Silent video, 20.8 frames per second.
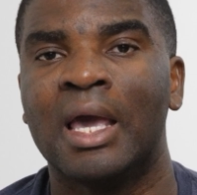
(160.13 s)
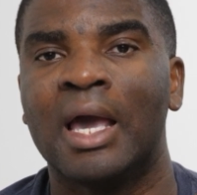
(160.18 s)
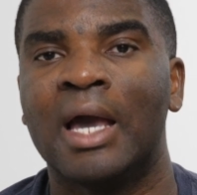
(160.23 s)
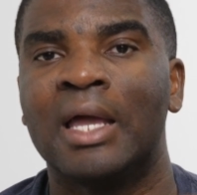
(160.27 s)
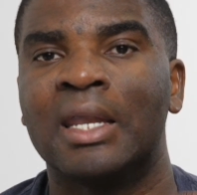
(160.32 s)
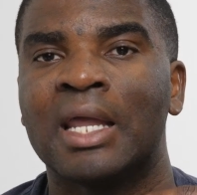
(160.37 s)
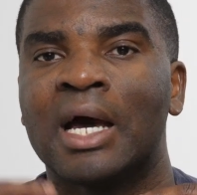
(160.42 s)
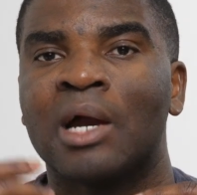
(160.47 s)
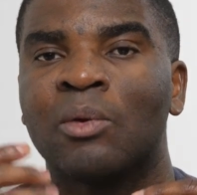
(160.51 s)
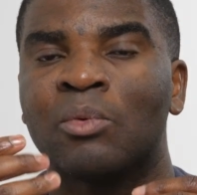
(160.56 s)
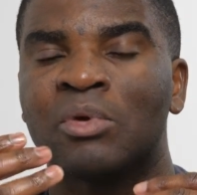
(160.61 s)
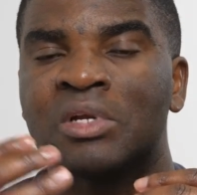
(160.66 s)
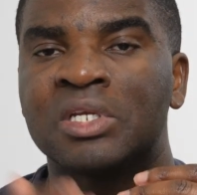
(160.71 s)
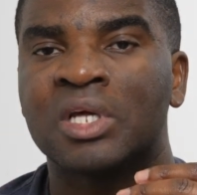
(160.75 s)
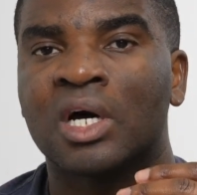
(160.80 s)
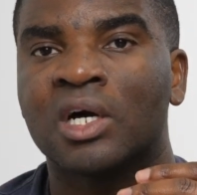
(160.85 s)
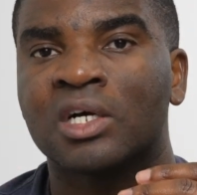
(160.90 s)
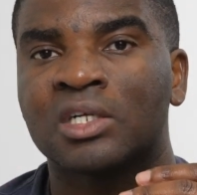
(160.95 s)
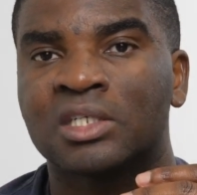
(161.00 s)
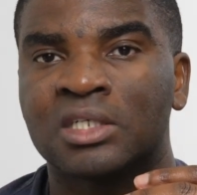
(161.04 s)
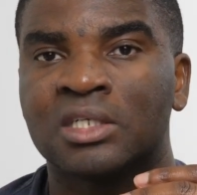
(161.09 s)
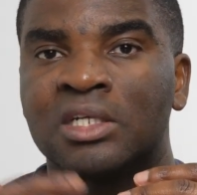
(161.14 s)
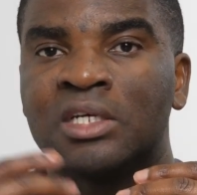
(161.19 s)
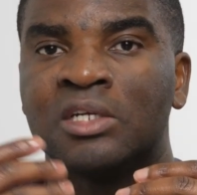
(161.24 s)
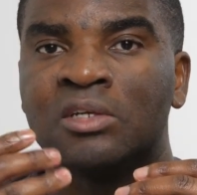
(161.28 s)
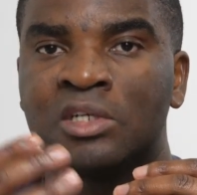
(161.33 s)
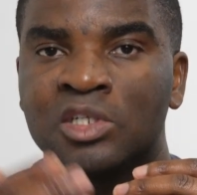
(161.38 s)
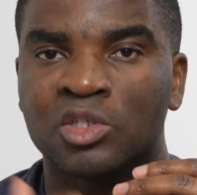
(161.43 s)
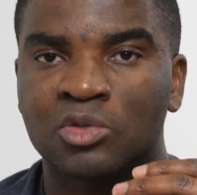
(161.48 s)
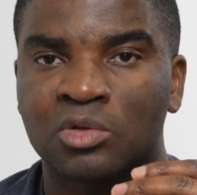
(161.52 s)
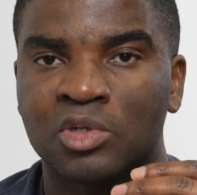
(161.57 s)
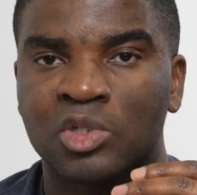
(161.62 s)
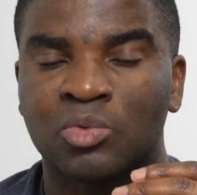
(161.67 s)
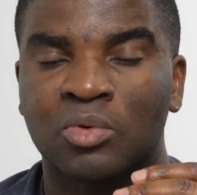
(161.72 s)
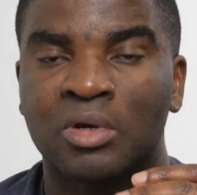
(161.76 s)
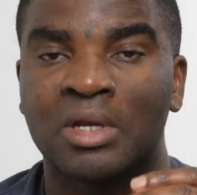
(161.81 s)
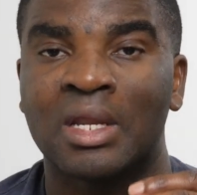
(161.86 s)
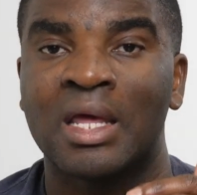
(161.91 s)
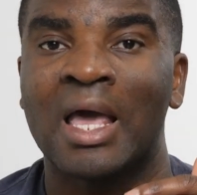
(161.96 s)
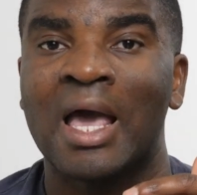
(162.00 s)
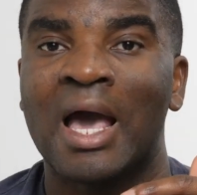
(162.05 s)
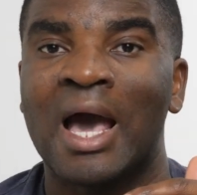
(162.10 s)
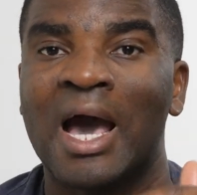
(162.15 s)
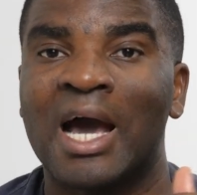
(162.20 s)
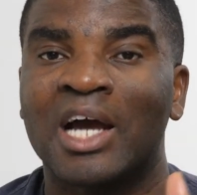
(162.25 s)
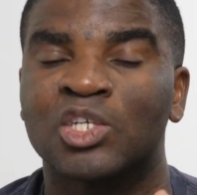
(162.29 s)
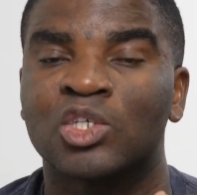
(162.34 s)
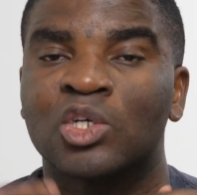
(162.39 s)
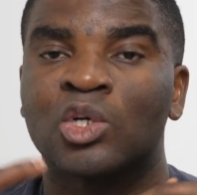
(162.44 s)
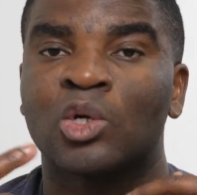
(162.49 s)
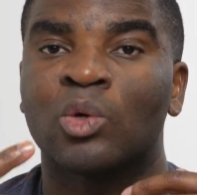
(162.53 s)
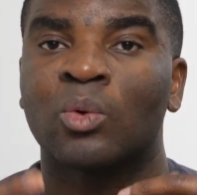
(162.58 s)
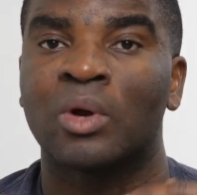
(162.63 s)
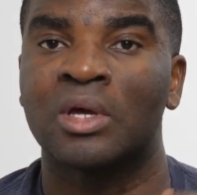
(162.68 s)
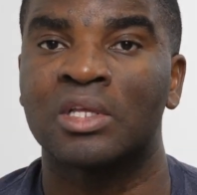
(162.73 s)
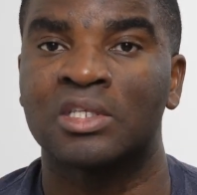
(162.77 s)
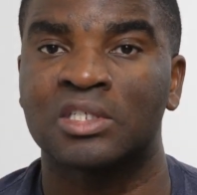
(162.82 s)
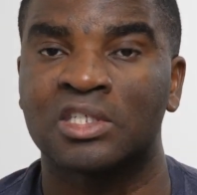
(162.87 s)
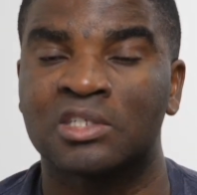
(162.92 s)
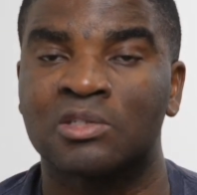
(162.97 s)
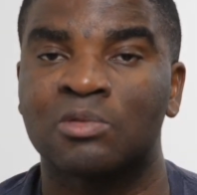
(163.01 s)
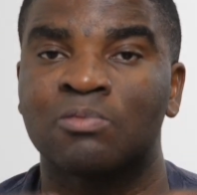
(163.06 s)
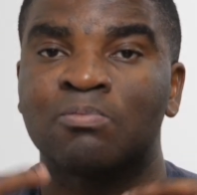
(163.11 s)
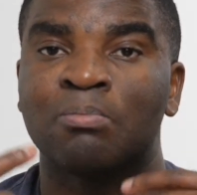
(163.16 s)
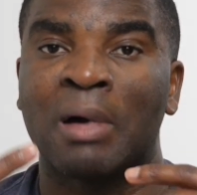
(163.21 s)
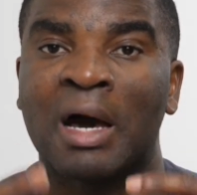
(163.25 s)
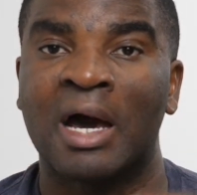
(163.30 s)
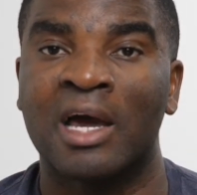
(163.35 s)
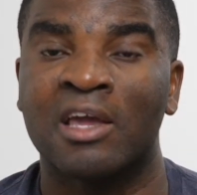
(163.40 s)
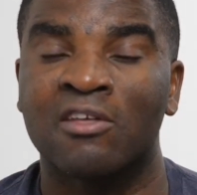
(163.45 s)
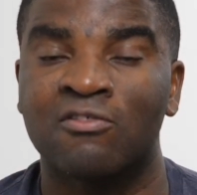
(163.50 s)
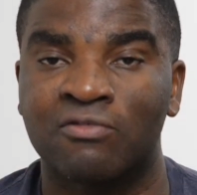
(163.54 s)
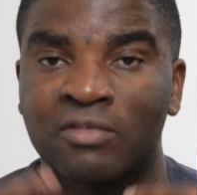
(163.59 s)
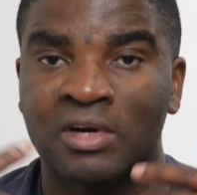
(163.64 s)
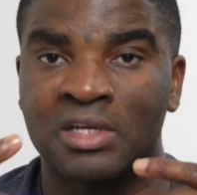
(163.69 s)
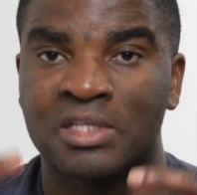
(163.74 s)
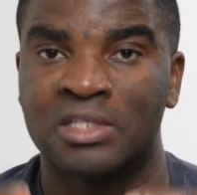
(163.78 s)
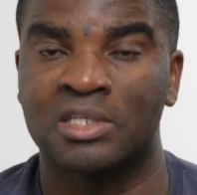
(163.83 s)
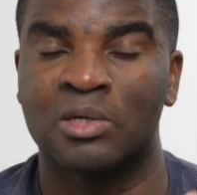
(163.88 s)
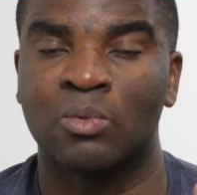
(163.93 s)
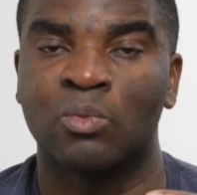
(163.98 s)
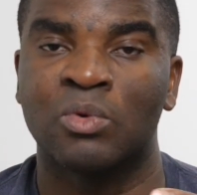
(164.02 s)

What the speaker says: and that reduction in interest rate actually creates this buying frenzy,